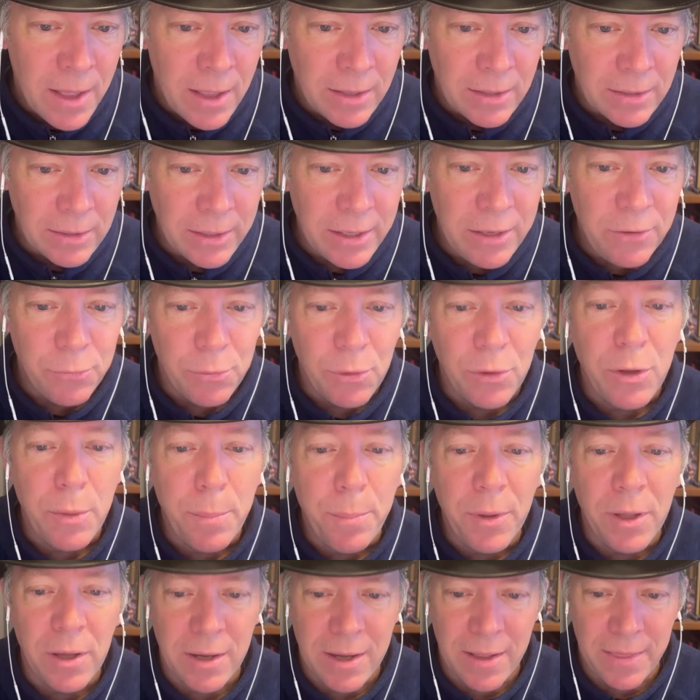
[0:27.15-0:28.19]
Liz wrote a
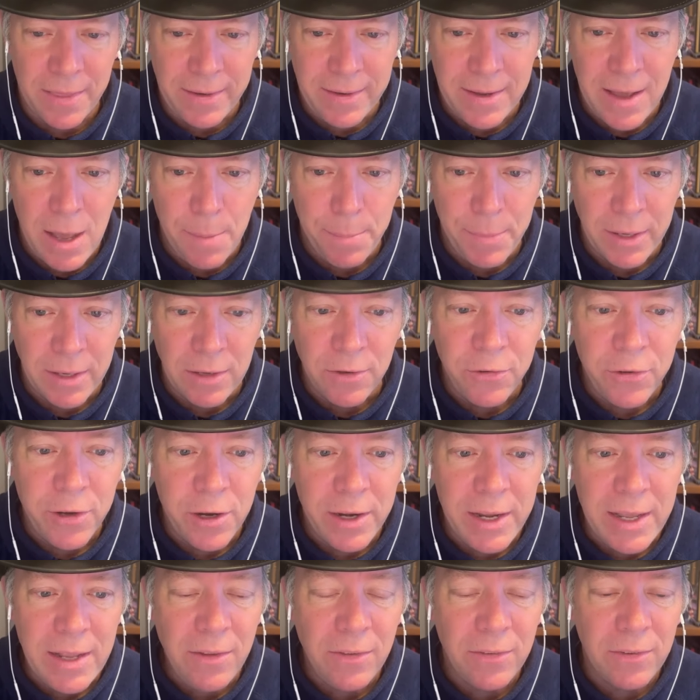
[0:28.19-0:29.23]
book on the topic and shared
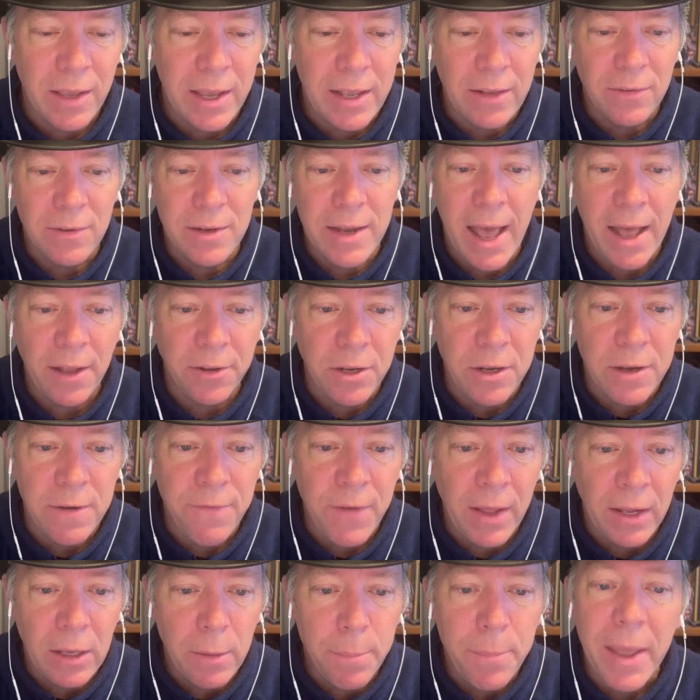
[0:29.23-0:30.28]
insights on how to
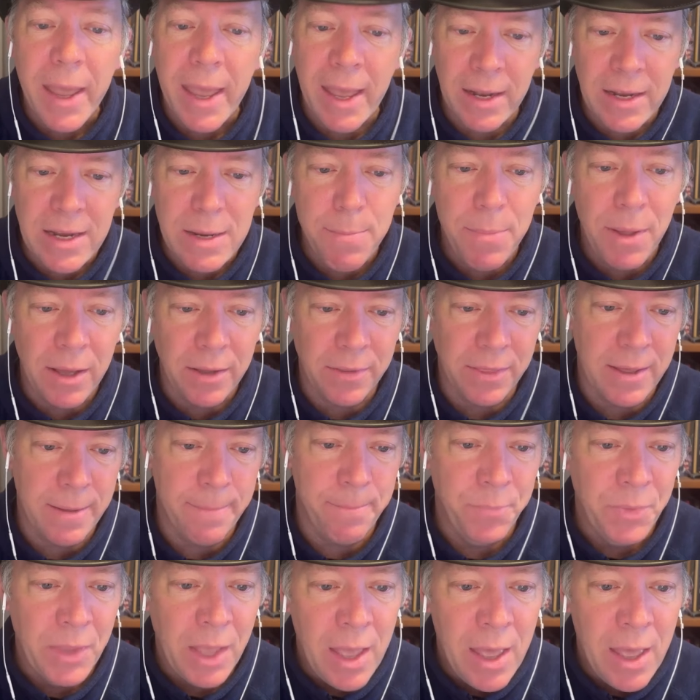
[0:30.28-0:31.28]
develop and debug them.